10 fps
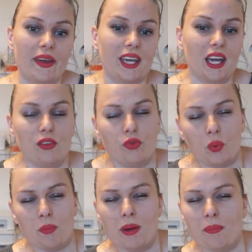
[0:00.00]
kind of
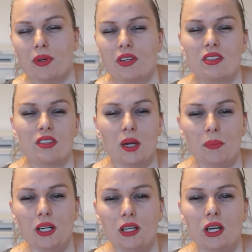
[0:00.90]
remember the
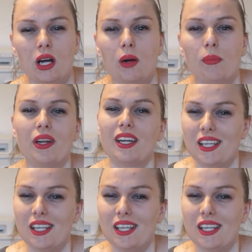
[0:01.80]
summer but